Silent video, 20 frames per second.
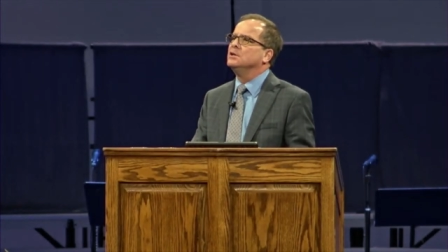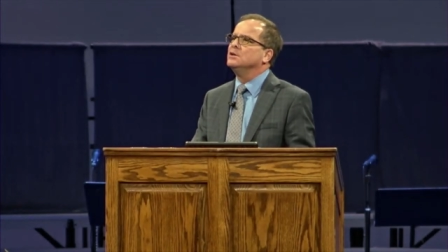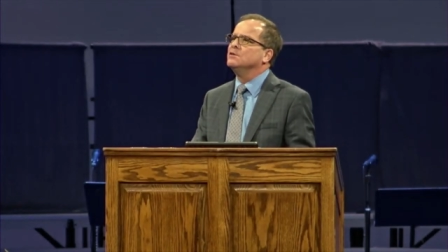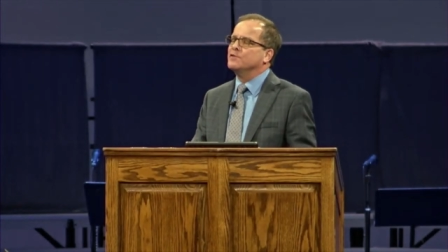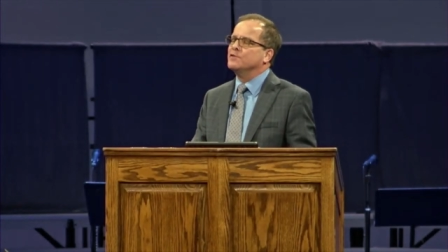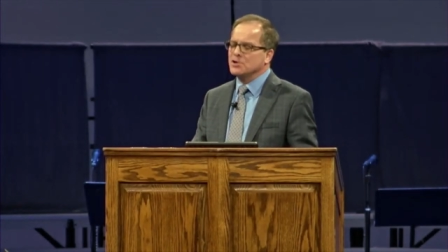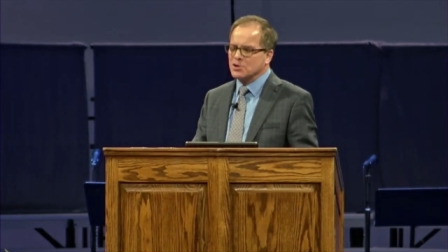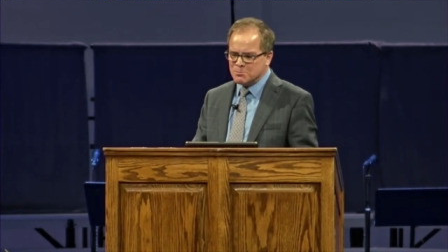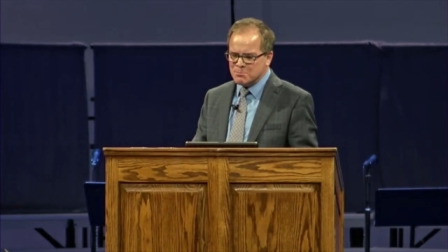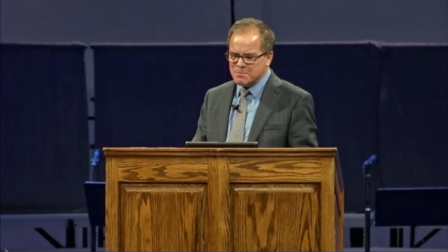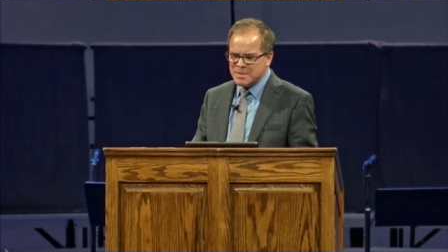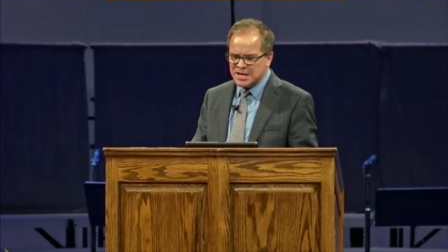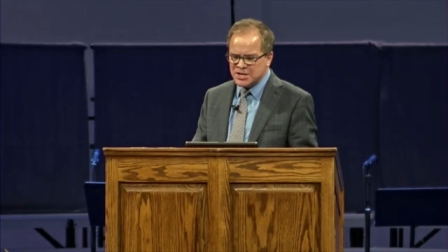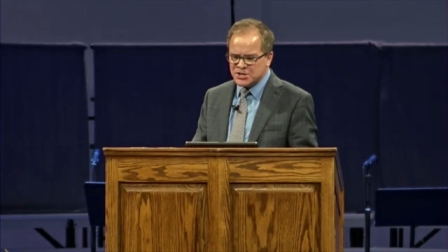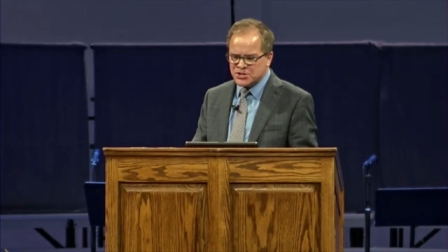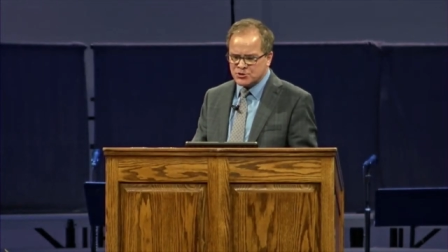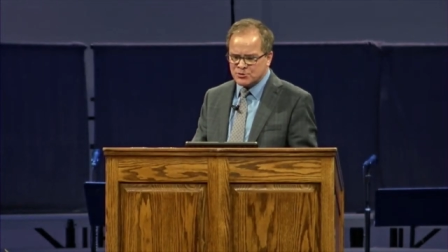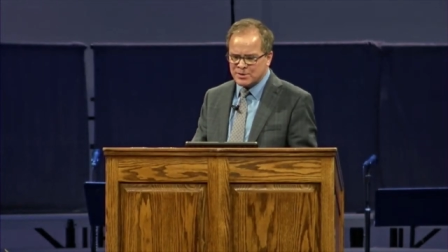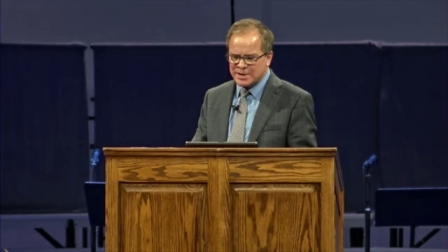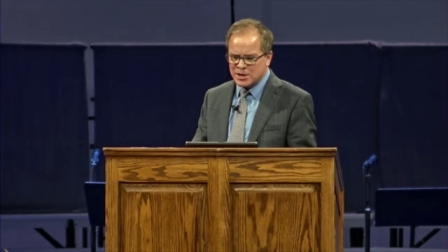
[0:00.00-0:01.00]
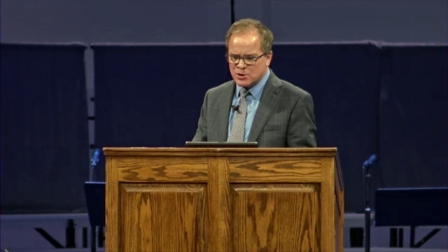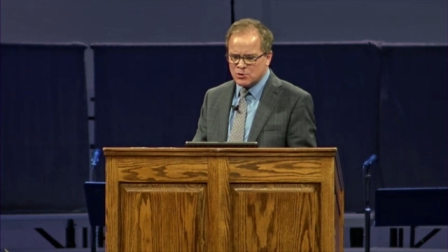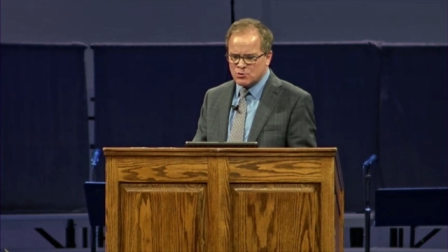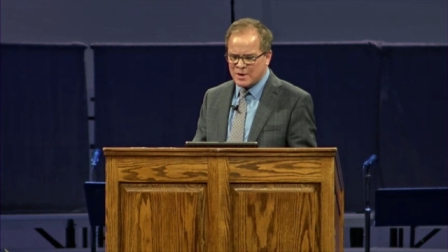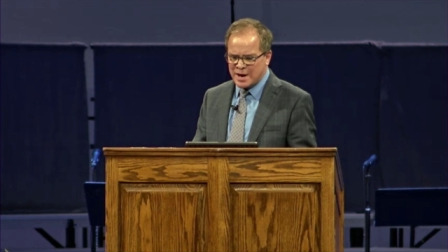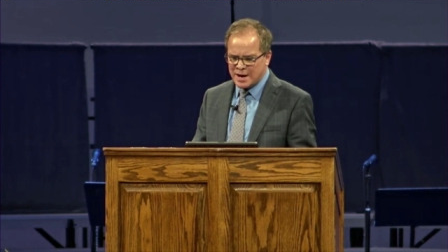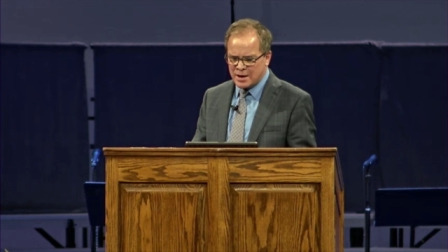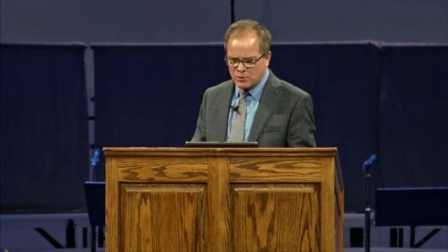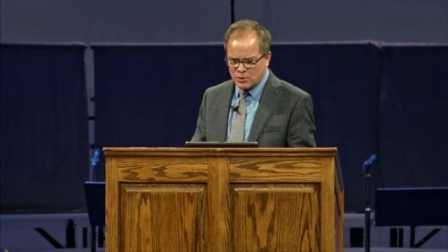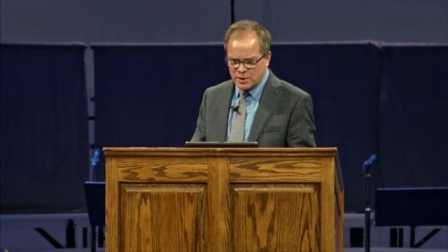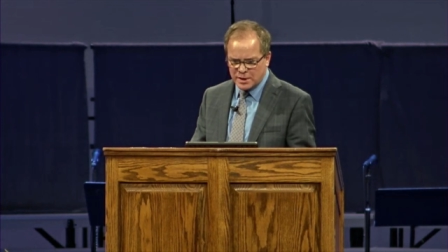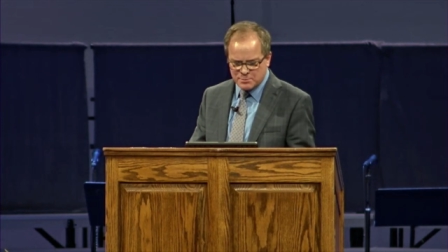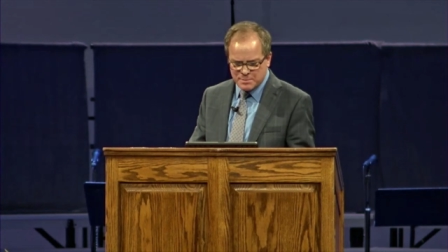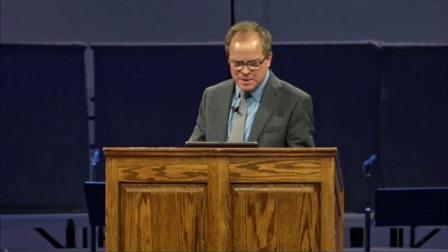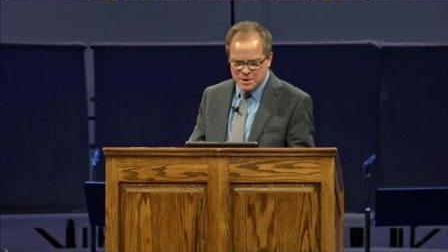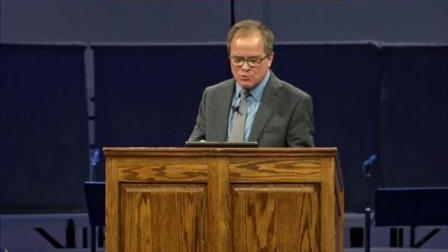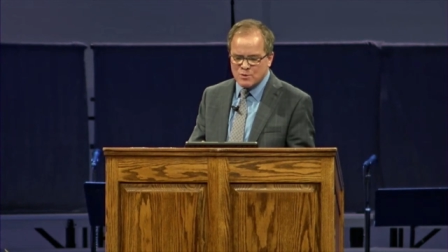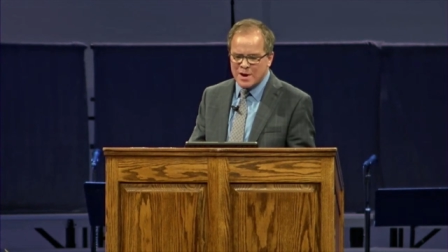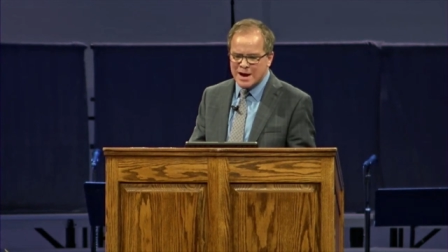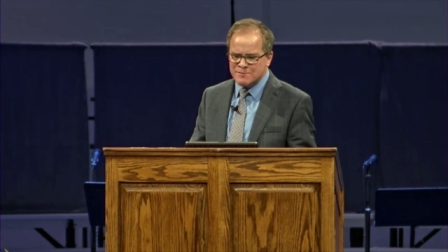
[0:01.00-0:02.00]
for your ministry, and re- it'll
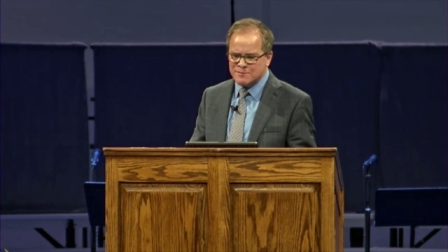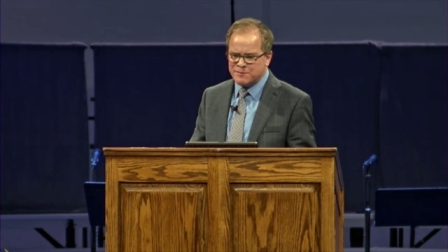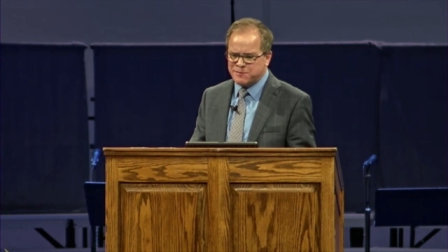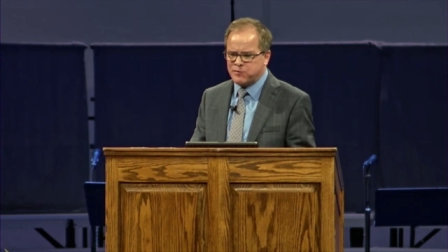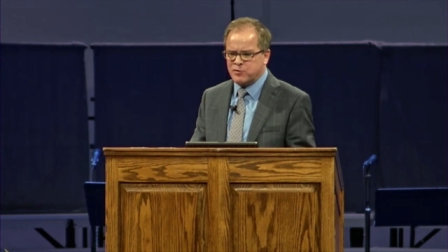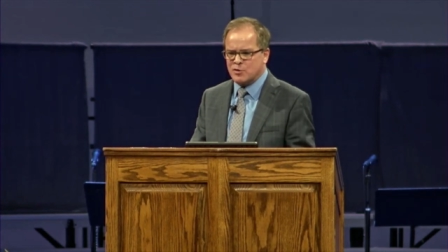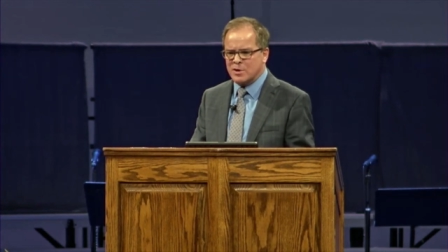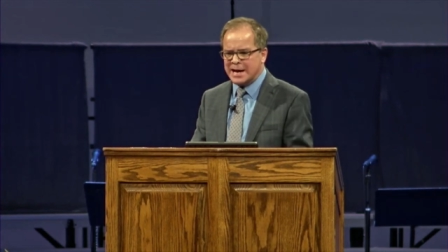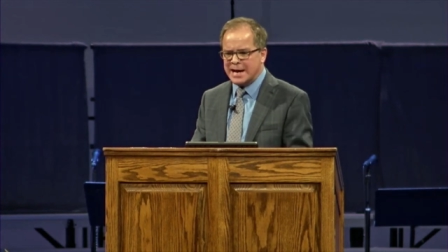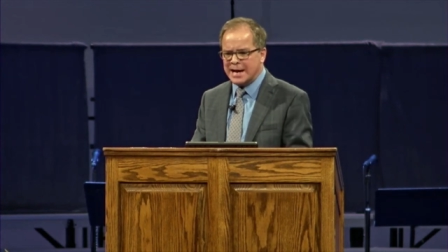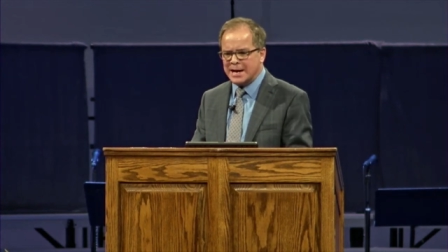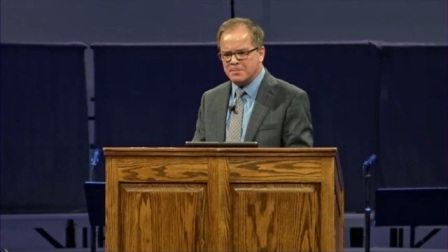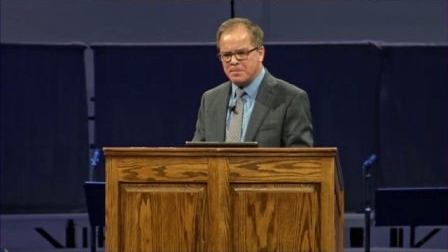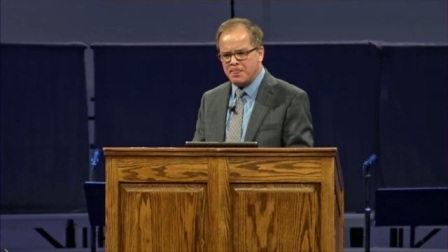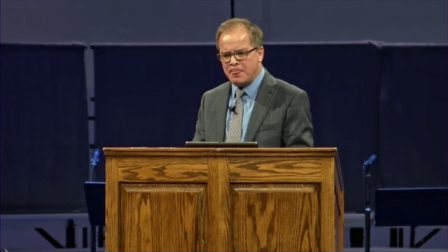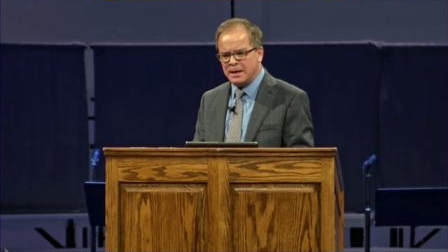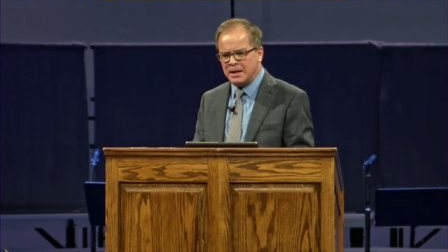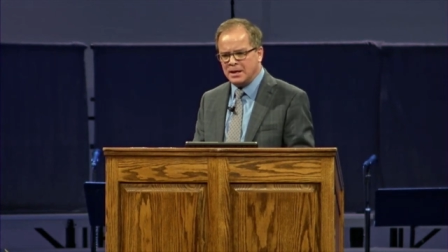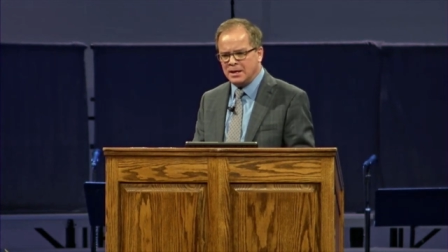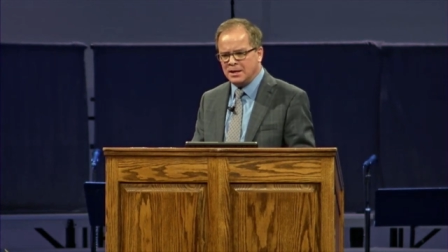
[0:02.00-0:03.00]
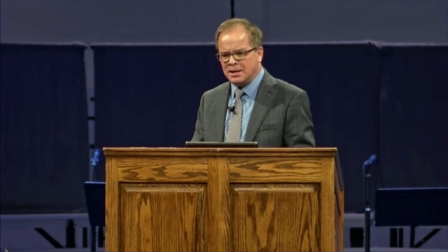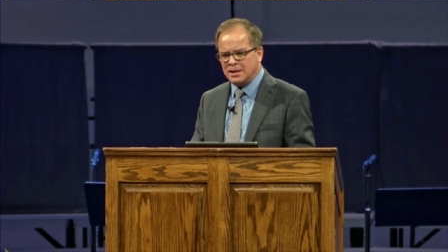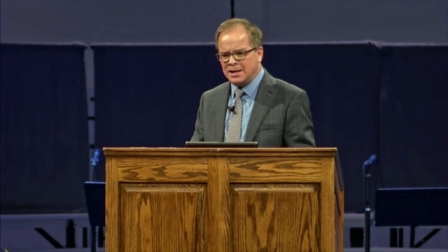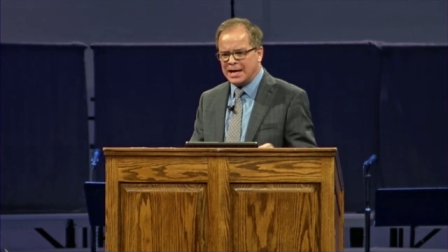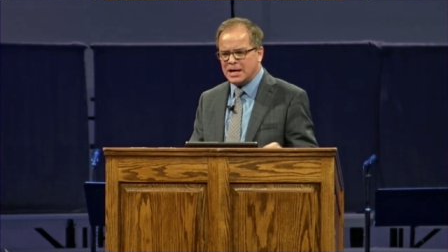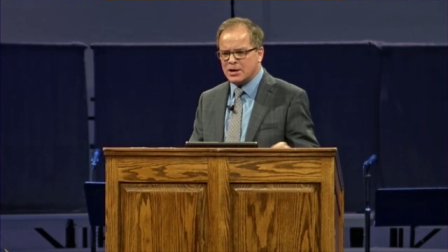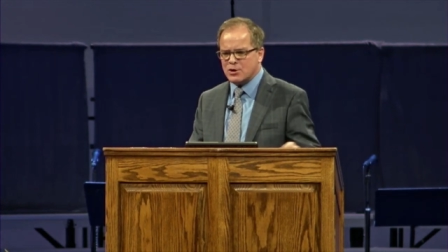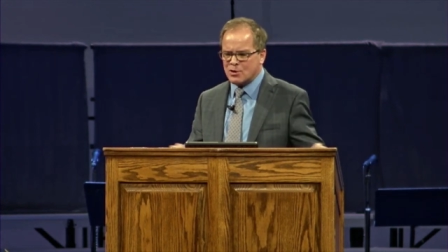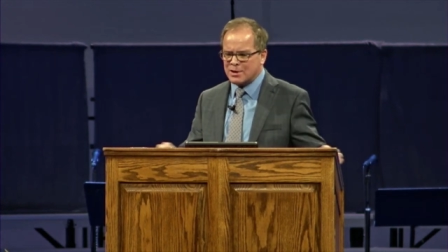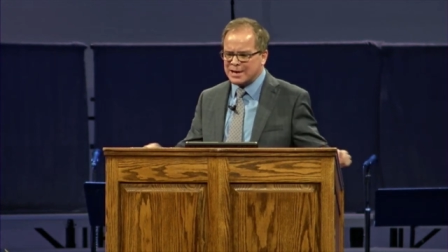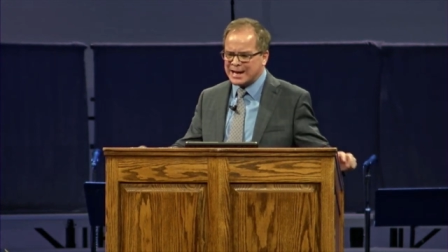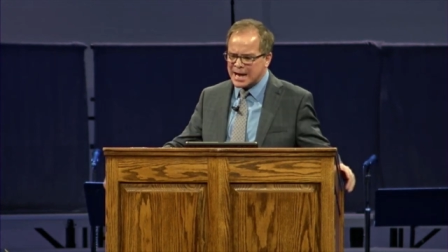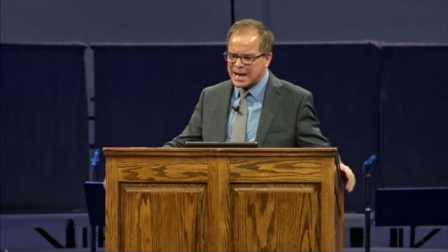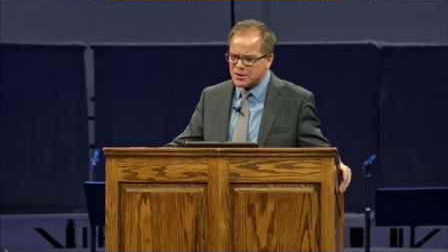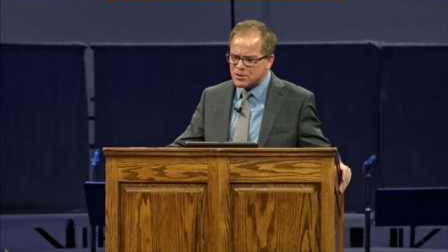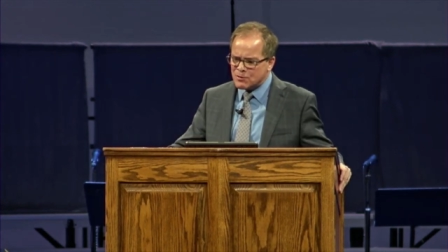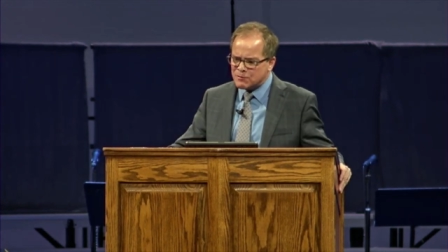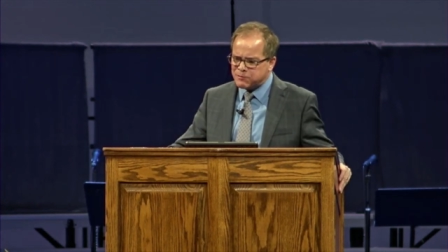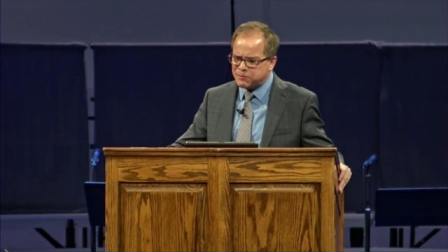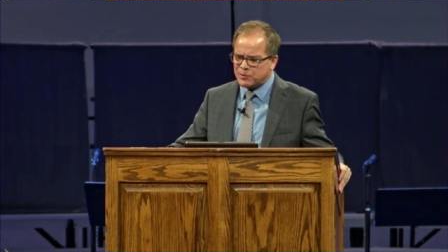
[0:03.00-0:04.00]
be rent free in
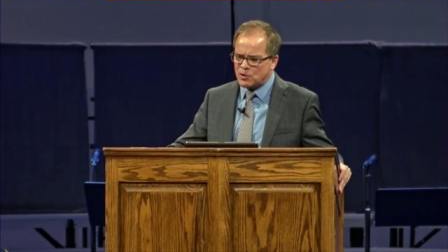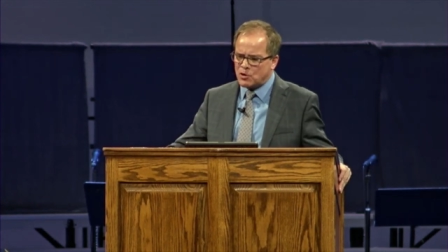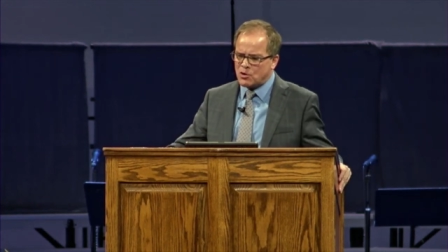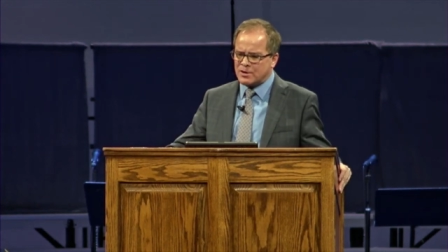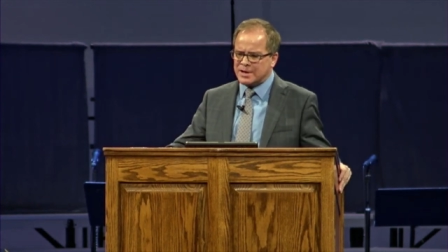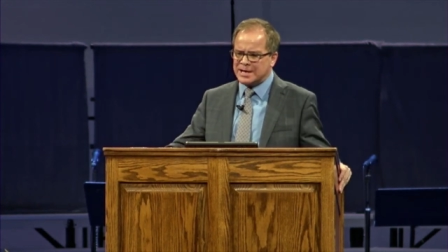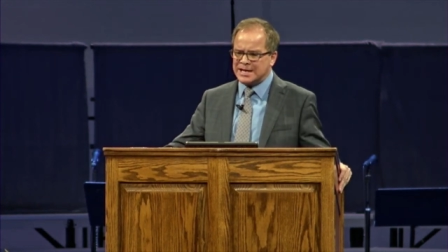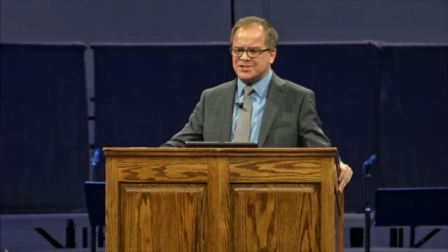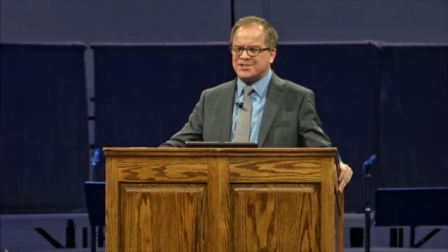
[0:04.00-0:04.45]
Orlando, Florida.